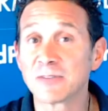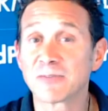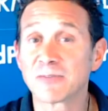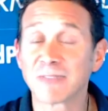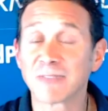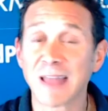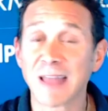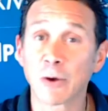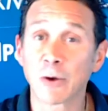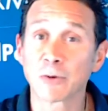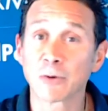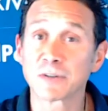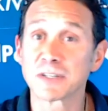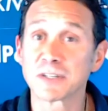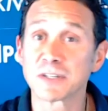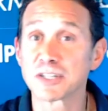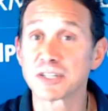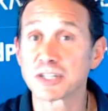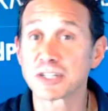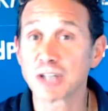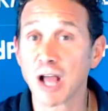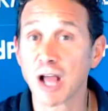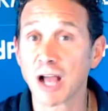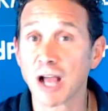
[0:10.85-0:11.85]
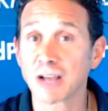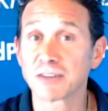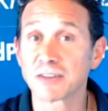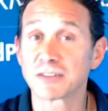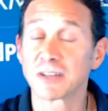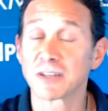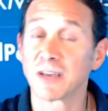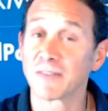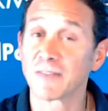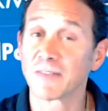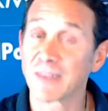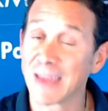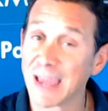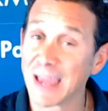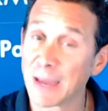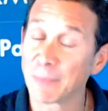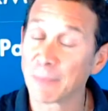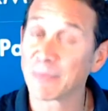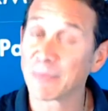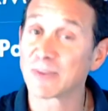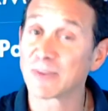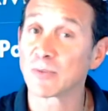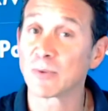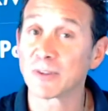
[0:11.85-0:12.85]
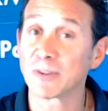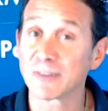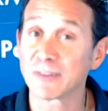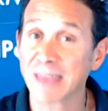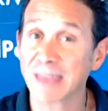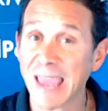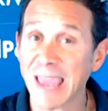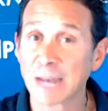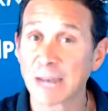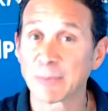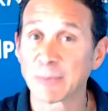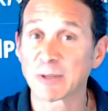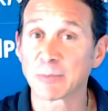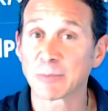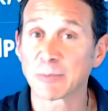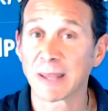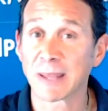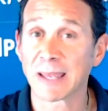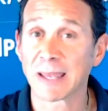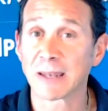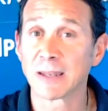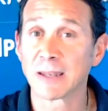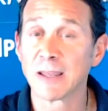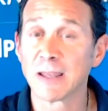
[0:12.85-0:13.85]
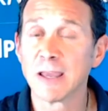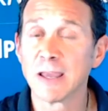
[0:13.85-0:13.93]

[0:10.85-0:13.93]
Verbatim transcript: flowers, and stalks of the hemp as well as cannabis plant,